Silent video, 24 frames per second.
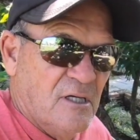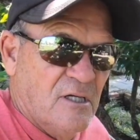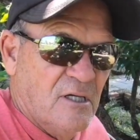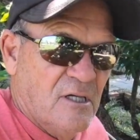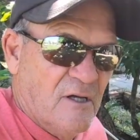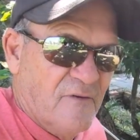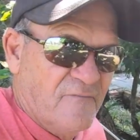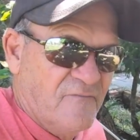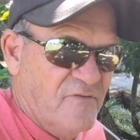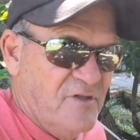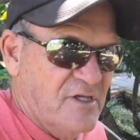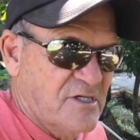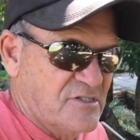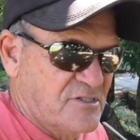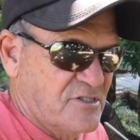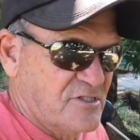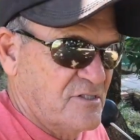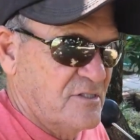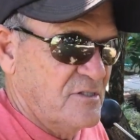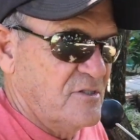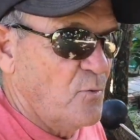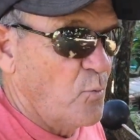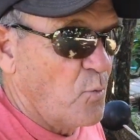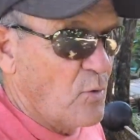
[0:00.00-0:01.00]
of this,
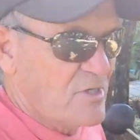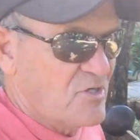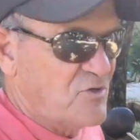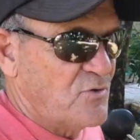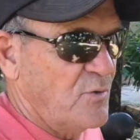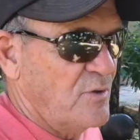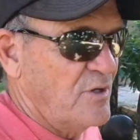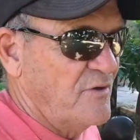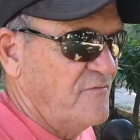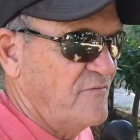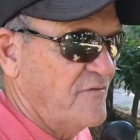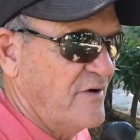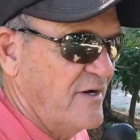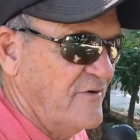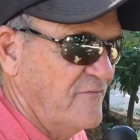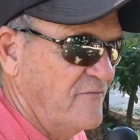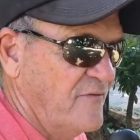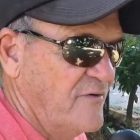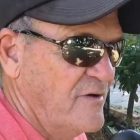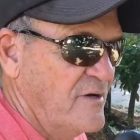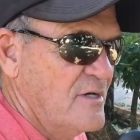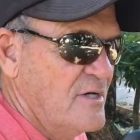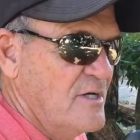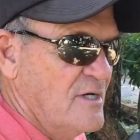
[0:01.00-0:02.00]
the 125
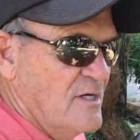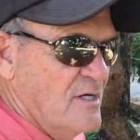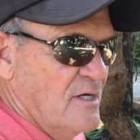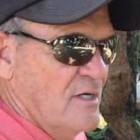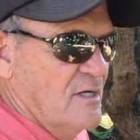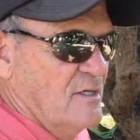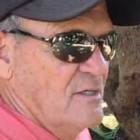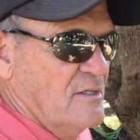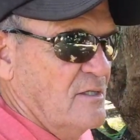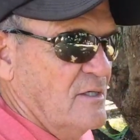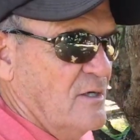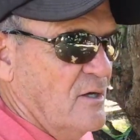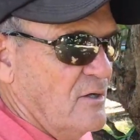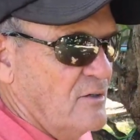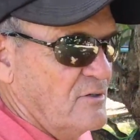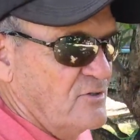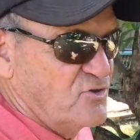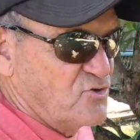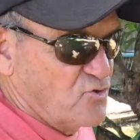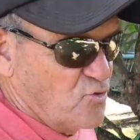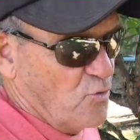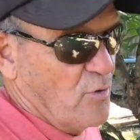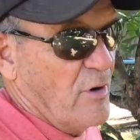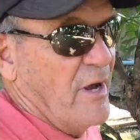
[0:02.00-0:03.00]

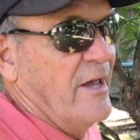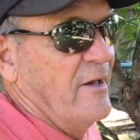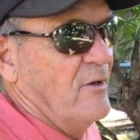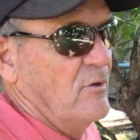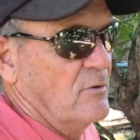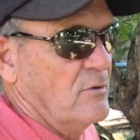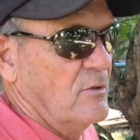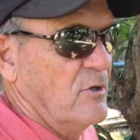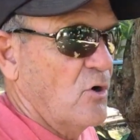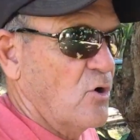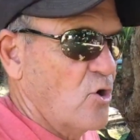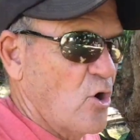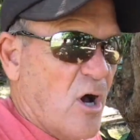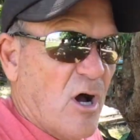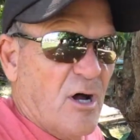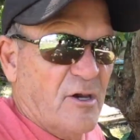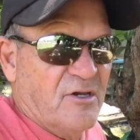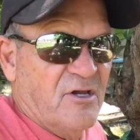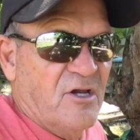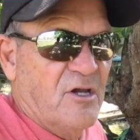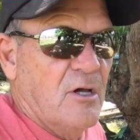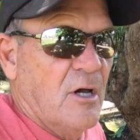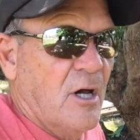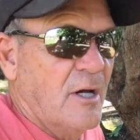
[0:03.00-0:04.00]
Trail, or
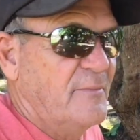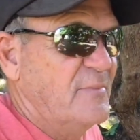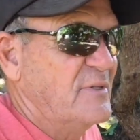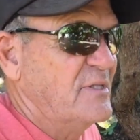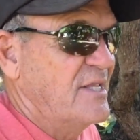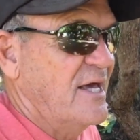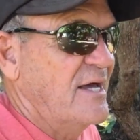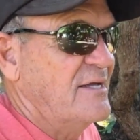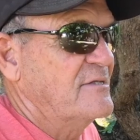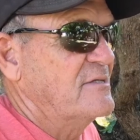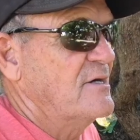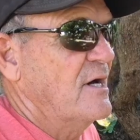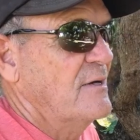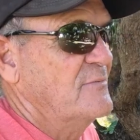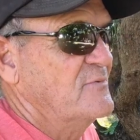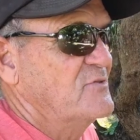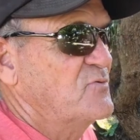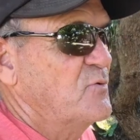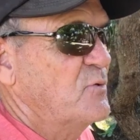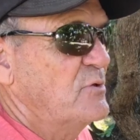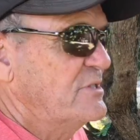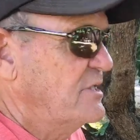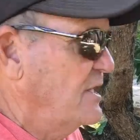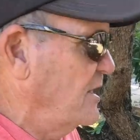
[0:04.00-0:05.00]
Honda Cub at that time is what